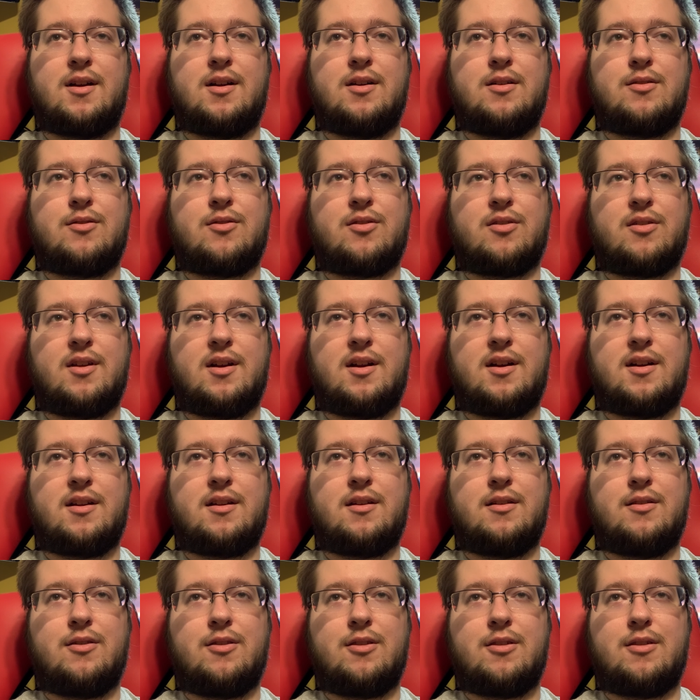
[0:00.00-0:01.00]
else that I
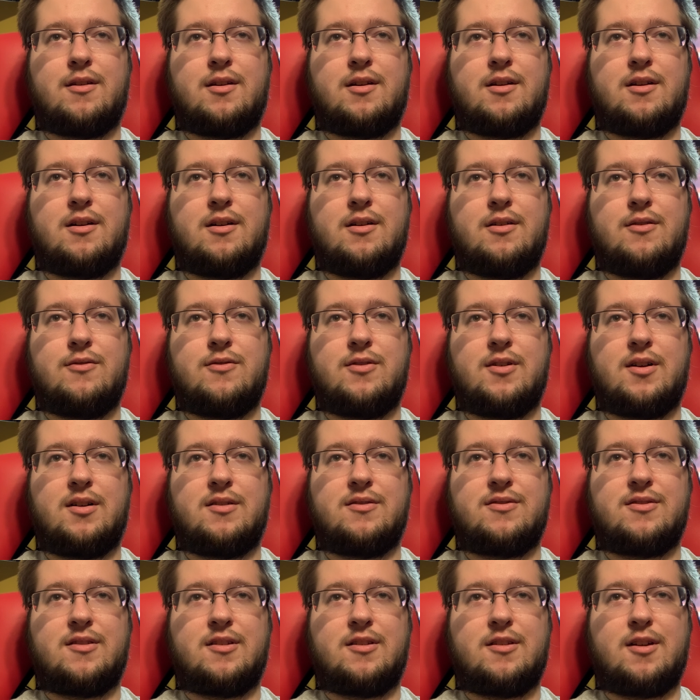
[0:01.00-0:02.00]
can think of
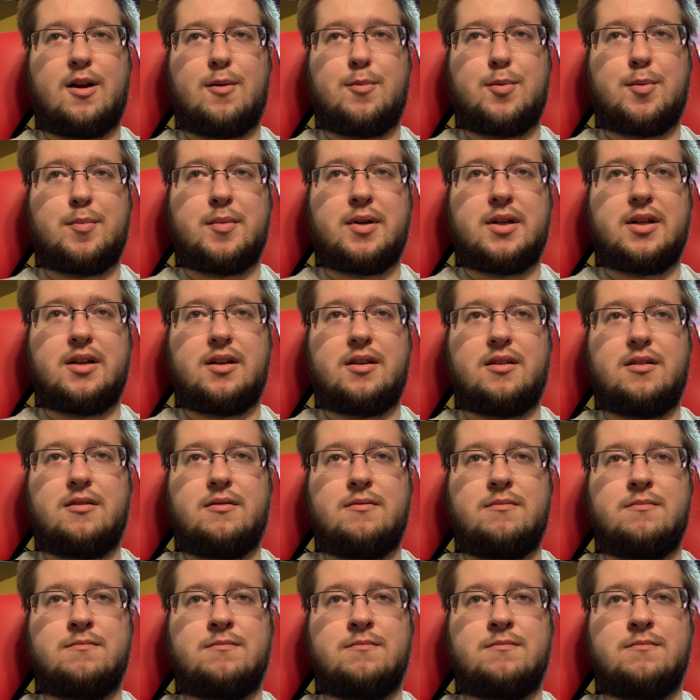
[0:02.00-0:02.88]
off the top of my head?